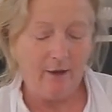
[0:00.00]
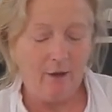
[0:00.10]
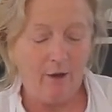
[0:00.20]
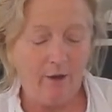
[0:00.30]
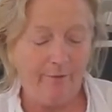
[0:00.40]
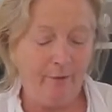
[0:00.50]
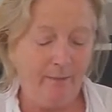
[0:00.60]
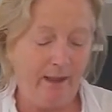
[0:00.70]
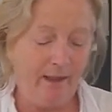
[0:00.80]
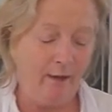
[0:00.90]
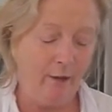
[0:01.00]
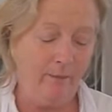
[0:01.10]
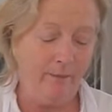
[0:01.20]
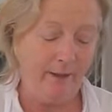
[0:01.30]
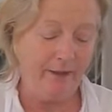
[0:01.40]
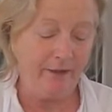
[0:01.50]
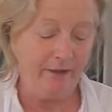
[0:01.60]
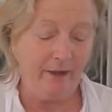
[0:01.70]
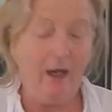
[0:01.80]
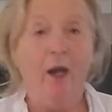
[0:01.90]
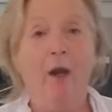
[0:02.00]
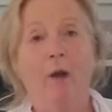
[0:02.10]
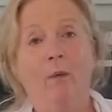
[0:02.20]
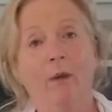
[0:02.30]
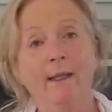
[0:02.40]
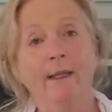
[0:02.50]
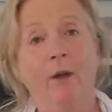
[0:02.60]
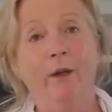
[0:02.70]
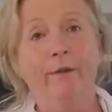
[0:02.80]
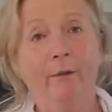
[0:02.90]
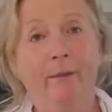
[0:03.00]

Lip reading: all of your milk incorporated. Once all of your